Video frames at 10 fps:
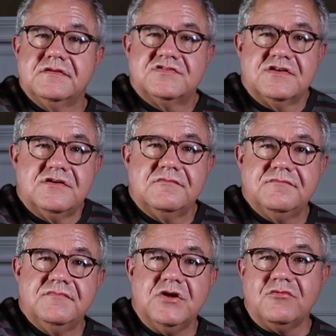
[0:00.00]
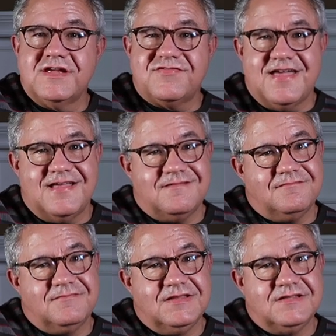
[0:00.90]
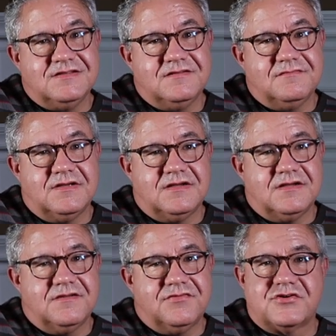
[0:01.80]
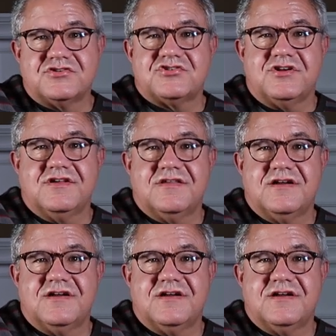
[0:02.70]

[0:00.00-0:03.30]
So don't let that uh, third string